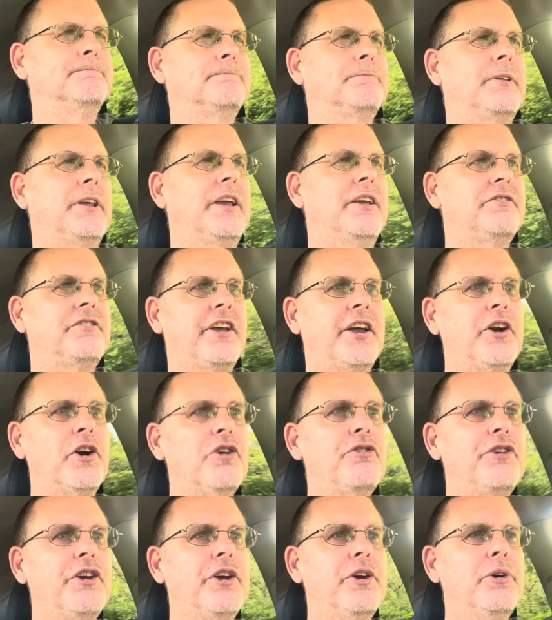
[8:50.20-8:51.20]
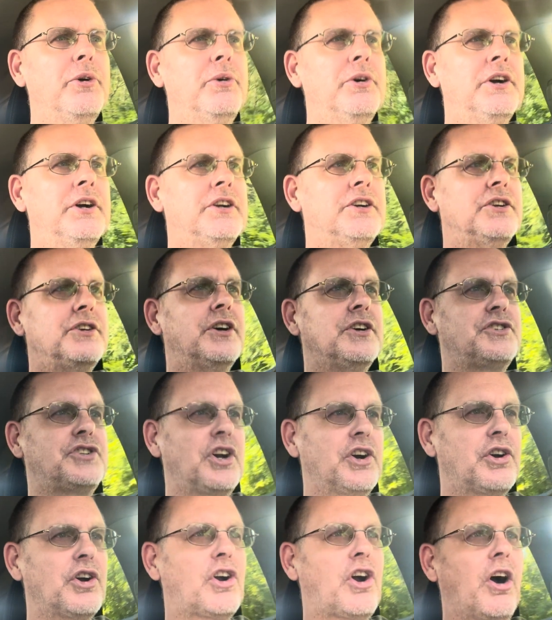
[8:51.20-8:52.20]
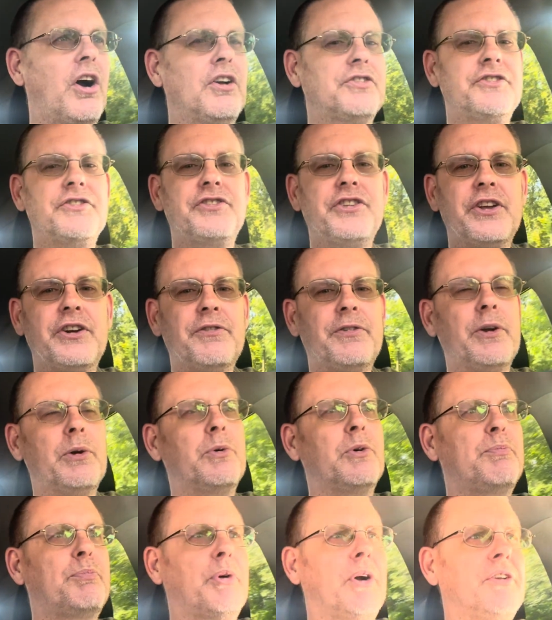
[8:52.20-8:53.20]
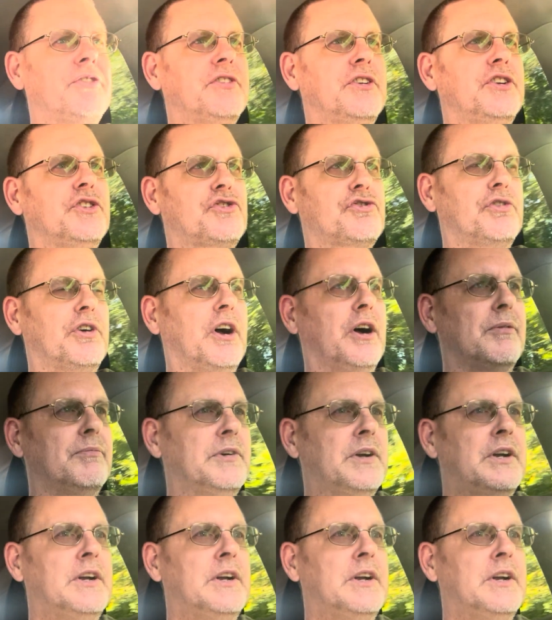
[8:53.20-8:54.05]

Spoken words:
his interview, Tucker Carlson's interview with President Trump,